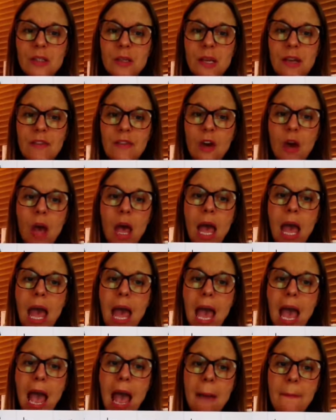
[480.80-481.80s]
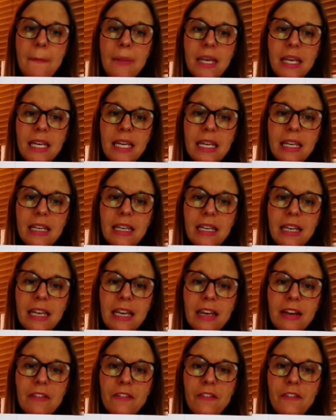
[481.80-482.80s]
so I've got happy,
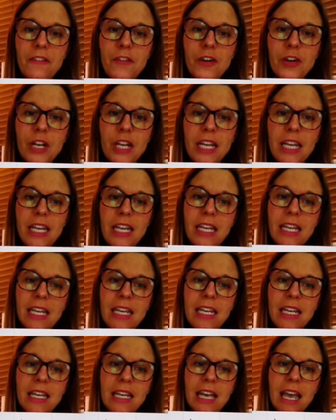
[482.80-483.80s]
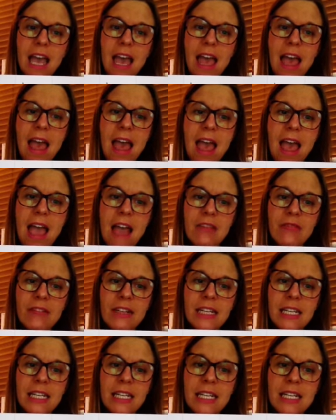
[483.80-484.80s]
funny,
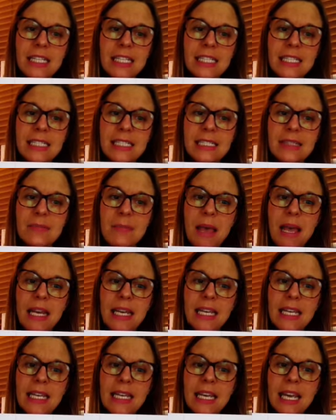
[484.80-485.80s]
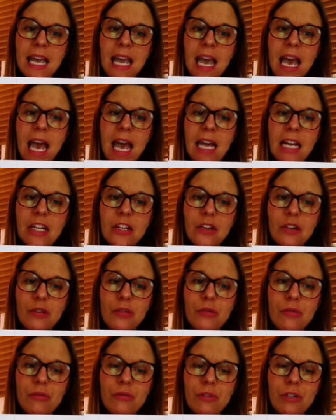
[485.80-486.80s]
hairy, smelly and
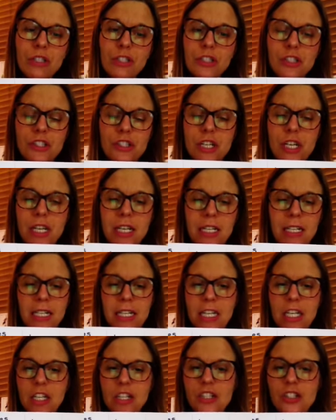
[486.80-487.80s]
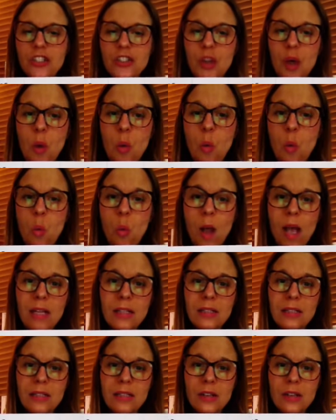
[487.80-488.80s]
crunchy. So
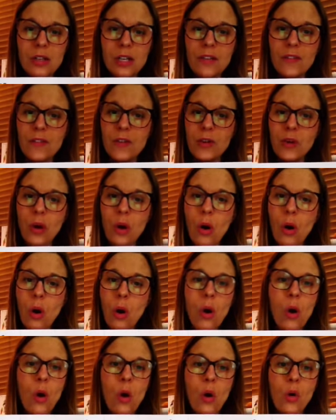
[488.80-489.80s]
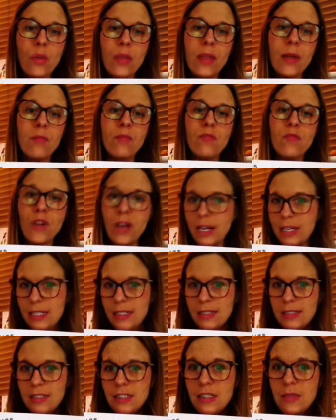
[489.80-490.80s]
well done if you've got all them right.
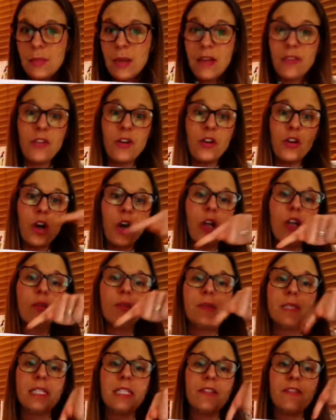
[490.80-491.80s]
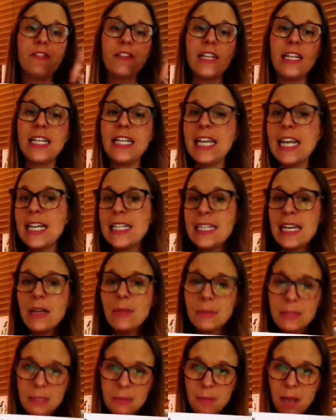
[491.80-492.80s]
It doesn't matter if your columns are differently laid
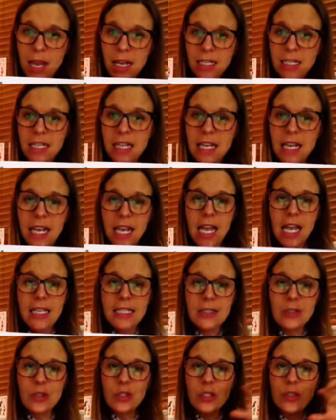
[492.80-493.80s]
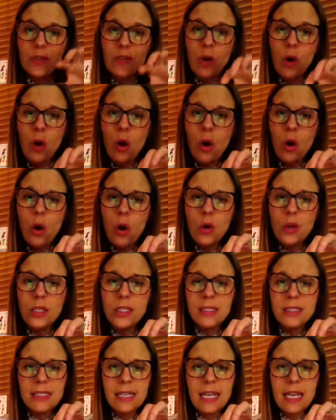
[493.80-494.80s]
out to mine, as long as you've got all the
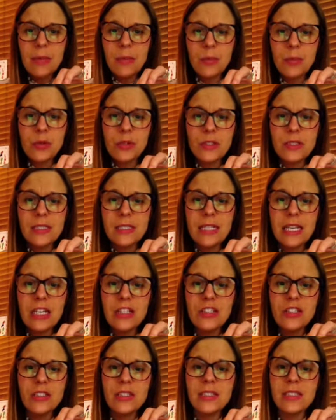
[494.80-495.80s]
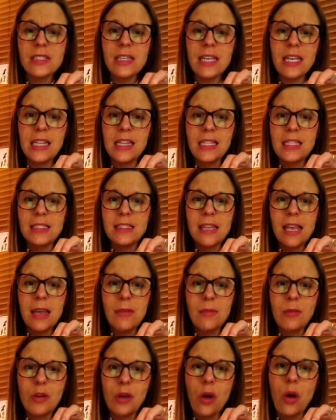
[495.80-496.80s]
same pronunciations in the
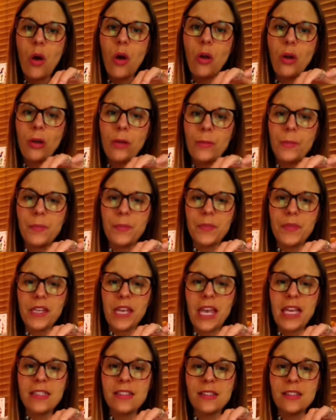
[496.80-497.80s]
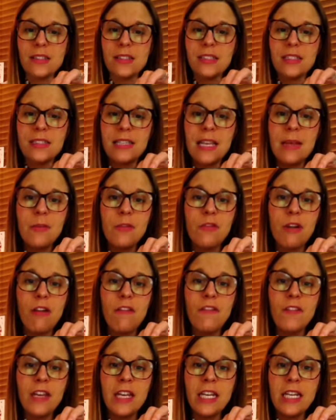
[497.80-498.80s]
same column. Okay, so it's the same
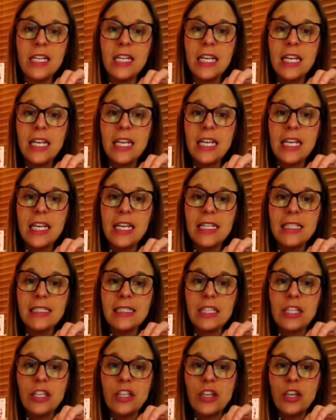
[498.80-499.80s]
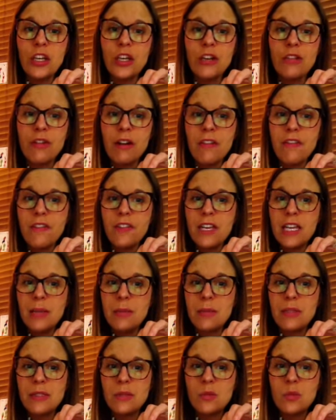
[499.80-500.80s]
grapheme, it's the Y grapheme,
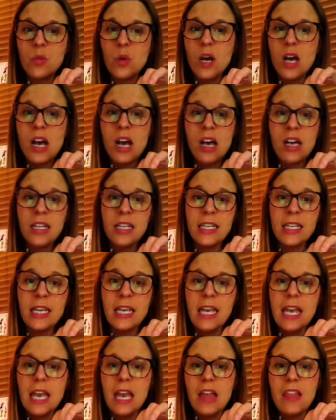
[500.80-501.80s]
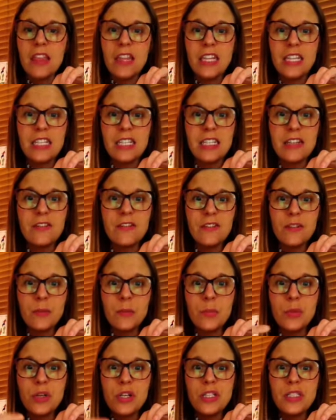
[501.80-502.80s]
there's Y, and then the
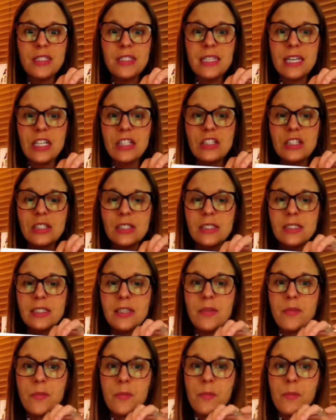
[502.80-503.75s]
different pronunciations, the